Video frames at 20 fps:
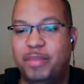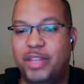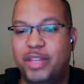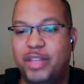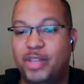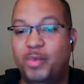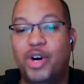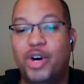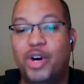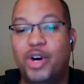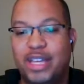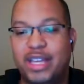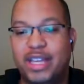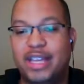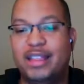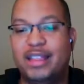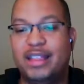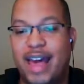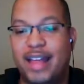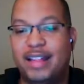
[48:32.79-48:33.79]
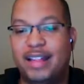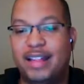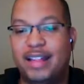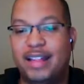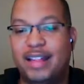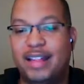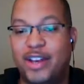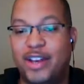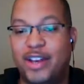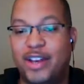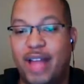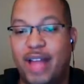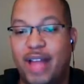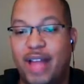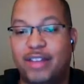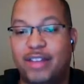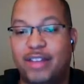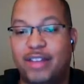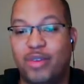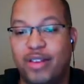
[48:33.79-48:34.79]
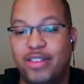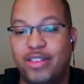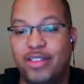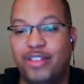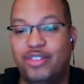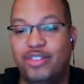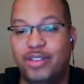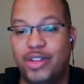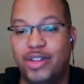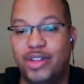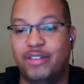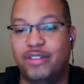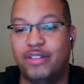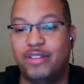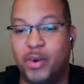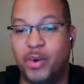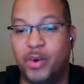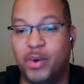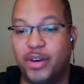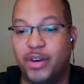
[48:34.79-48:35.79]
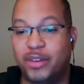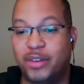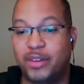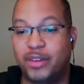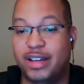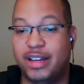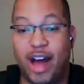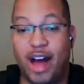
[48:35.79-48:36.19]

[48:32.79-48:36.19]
You will get that know, like, and trust that you're looking for, folks.